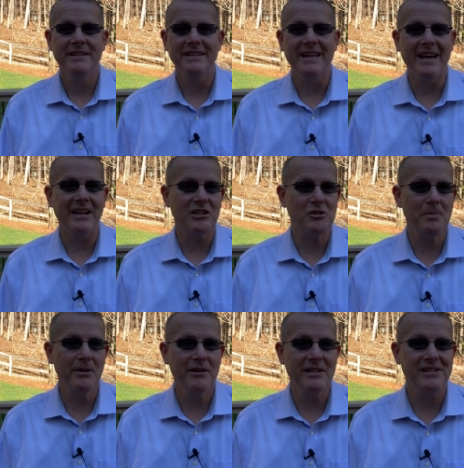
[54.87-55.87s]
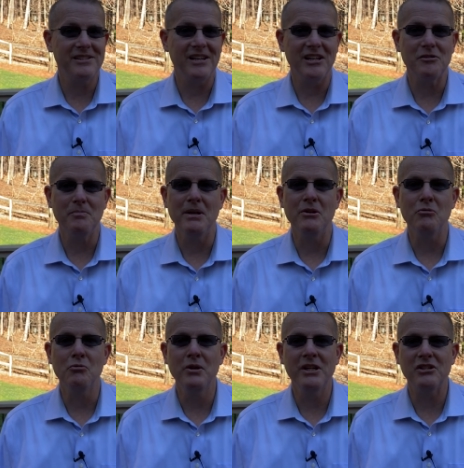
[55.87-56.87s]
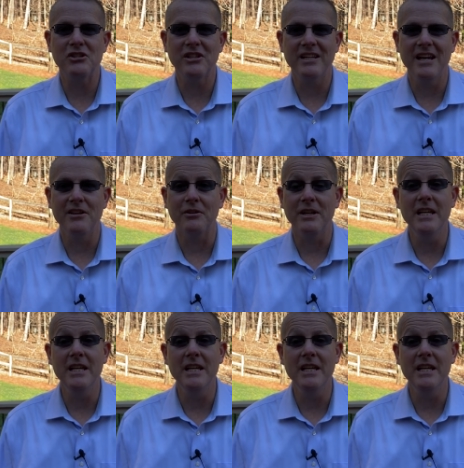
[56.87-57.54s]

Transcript: that experience has been rich together,